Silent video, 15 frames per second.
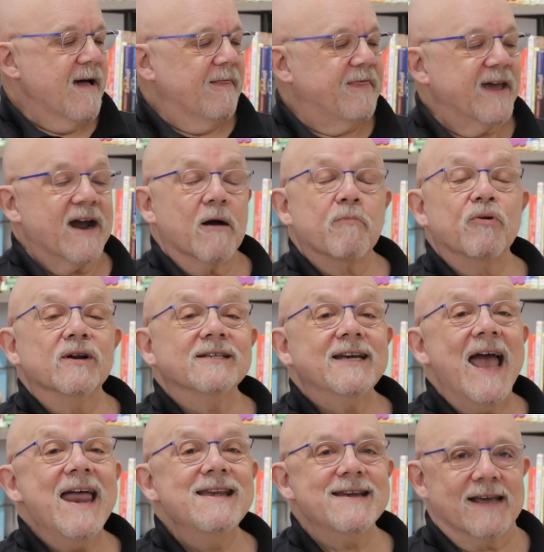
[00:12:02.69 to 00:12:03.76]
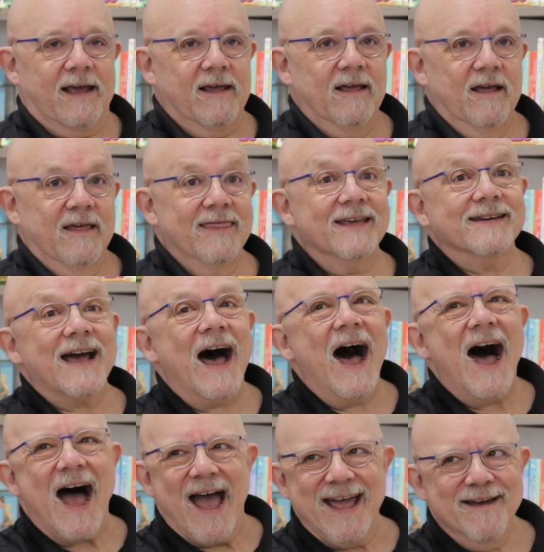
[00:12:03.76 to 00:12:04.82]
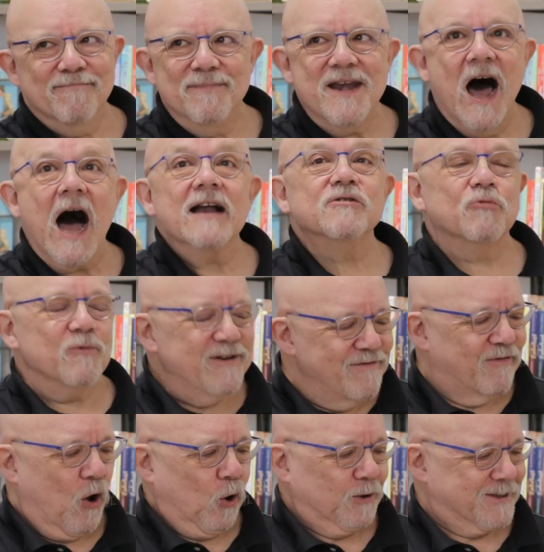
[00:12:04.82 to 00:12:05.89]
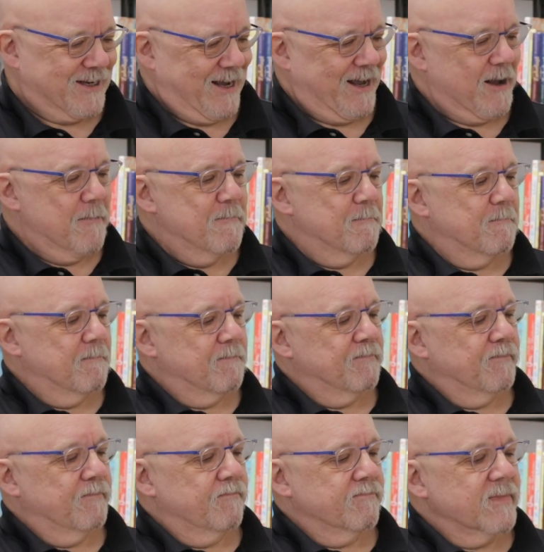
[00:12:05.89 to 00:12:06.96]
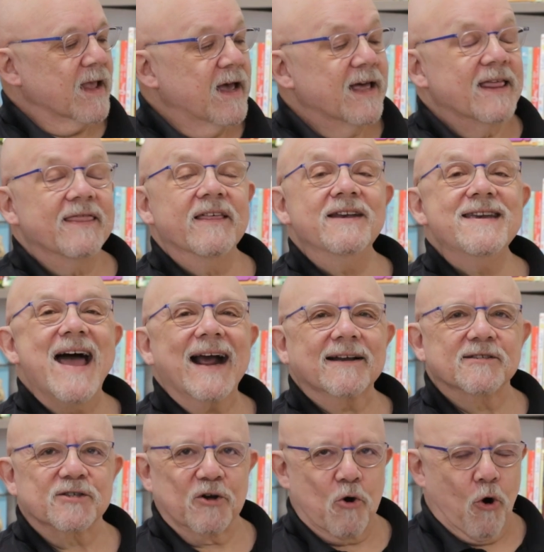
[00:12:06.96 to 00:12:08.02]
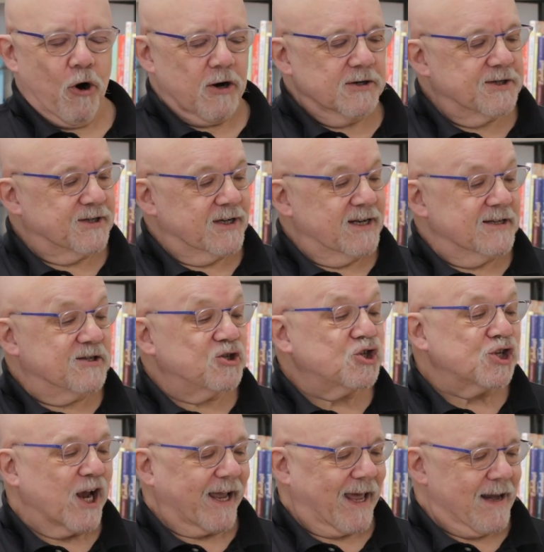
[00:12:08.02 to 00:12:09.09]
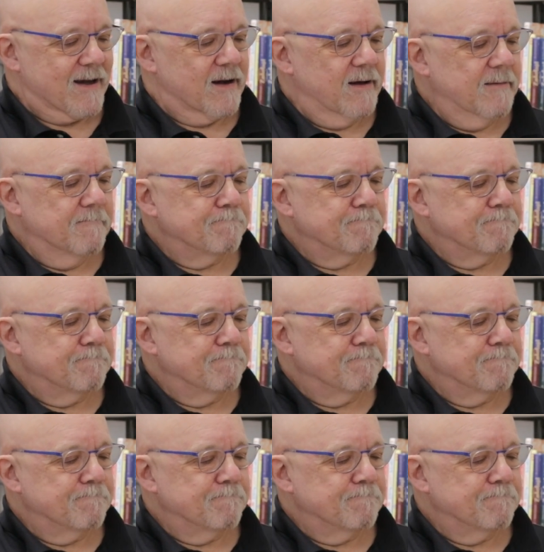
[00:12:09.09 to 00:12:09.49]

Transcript: They are pretending that I am not revolting. The next course is chicken.